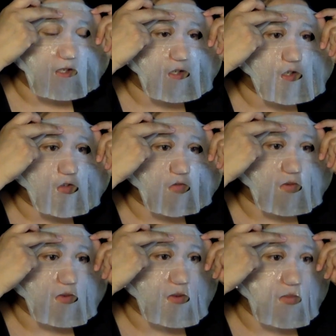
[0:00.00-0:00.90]
And if
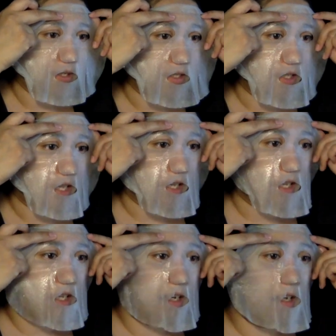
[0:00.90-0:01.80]
I'm not
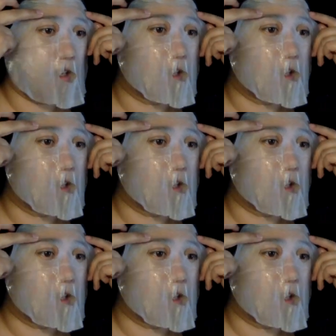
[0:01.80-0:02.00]
mistaken,